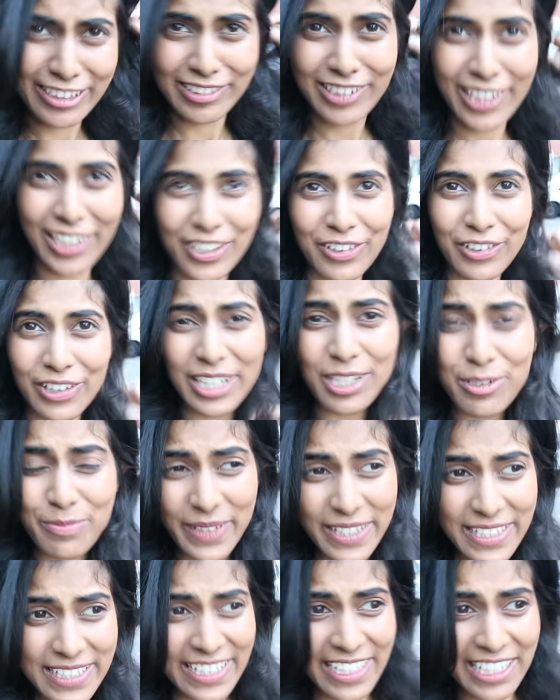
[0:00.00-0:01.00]
and I got a little
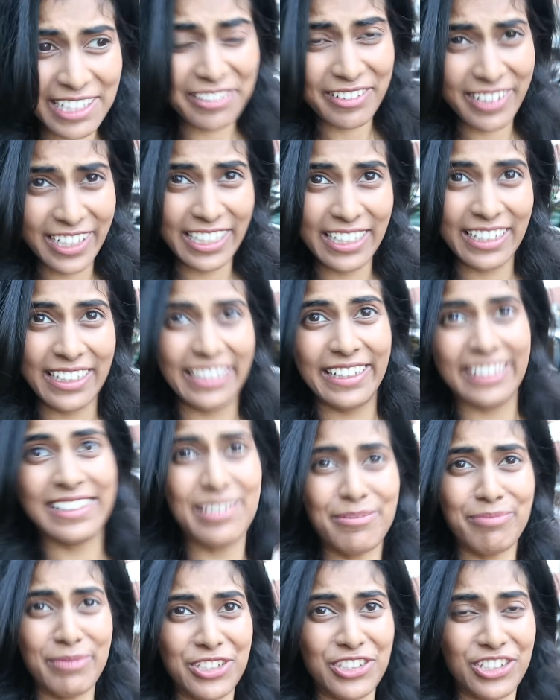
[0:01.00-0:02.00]
bit teary in
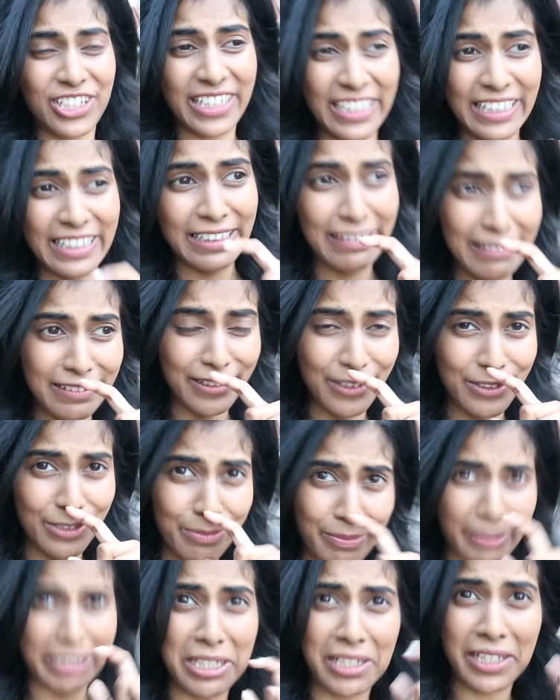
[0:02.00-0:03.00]
the machine. I got
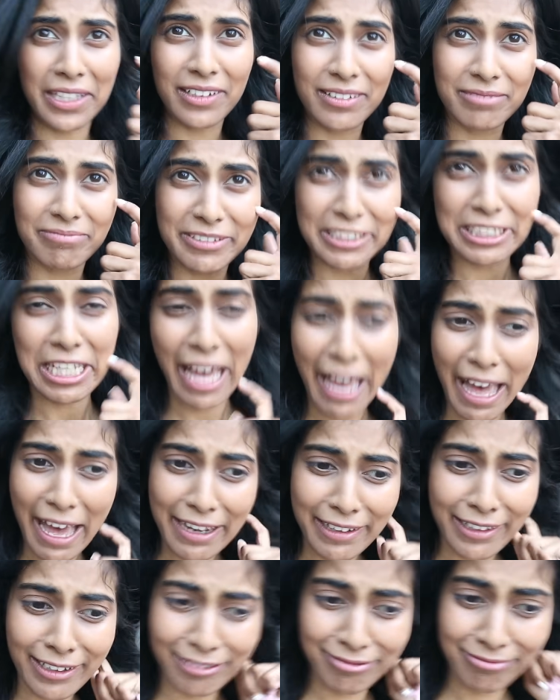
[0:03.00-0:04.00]
a bit like
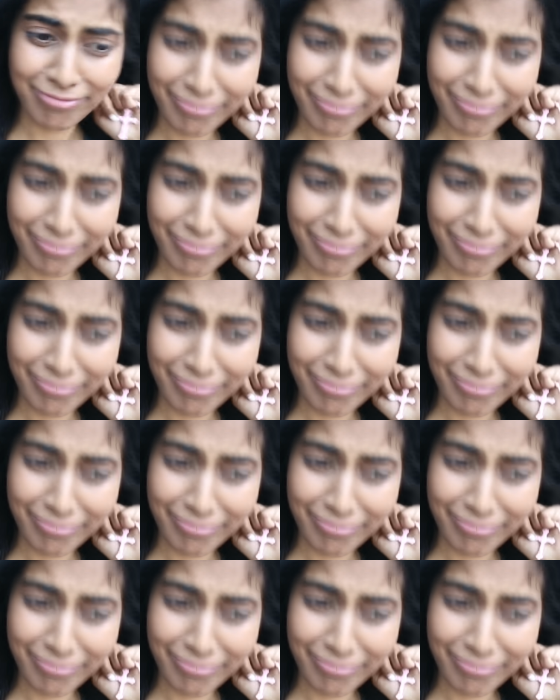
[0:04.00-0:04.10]
sad.